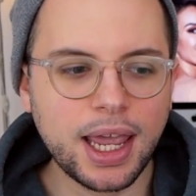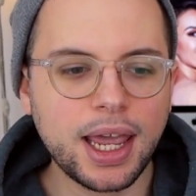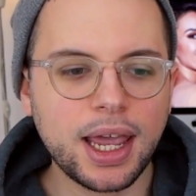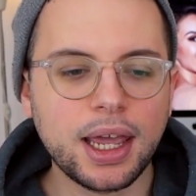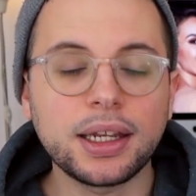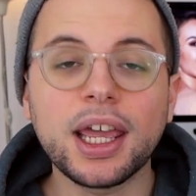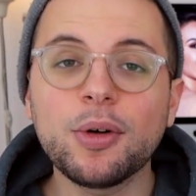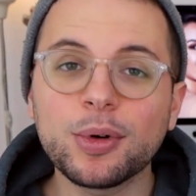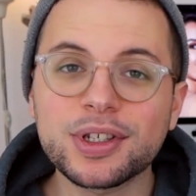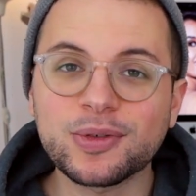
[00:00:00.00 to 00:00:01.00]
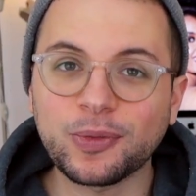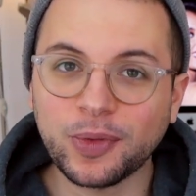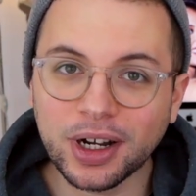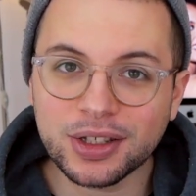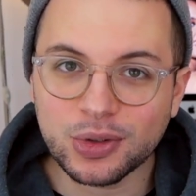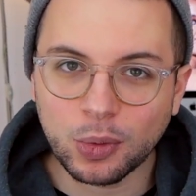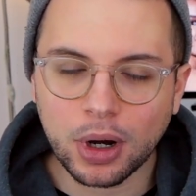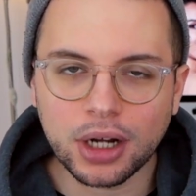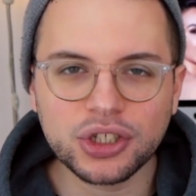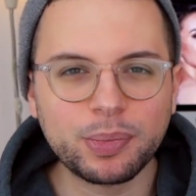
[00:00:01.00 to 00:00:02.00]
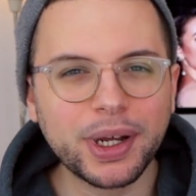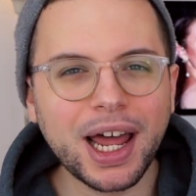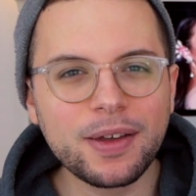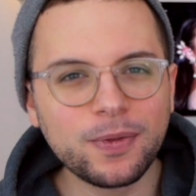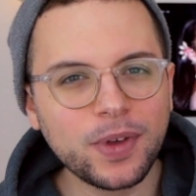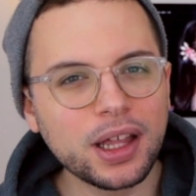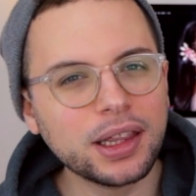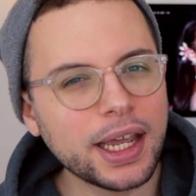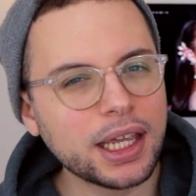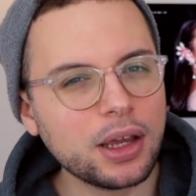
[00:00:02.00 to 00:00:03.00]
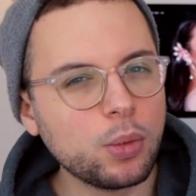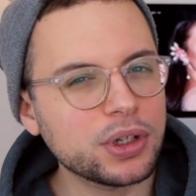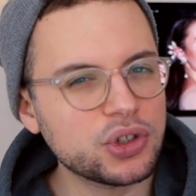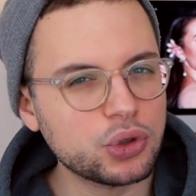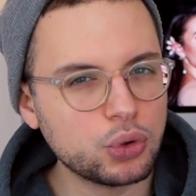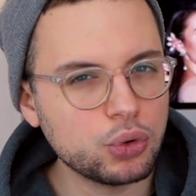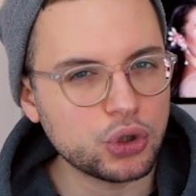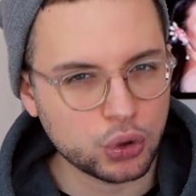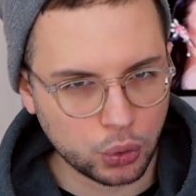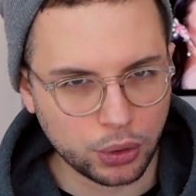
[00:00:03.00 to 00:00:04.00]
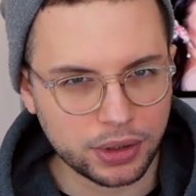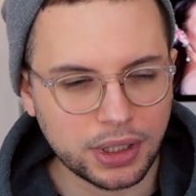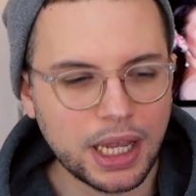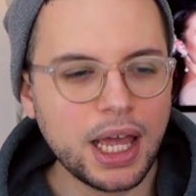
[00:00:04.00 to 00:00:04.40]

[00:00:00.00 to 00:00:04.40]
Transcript: And it was fun to watch, but I felt like it was too short.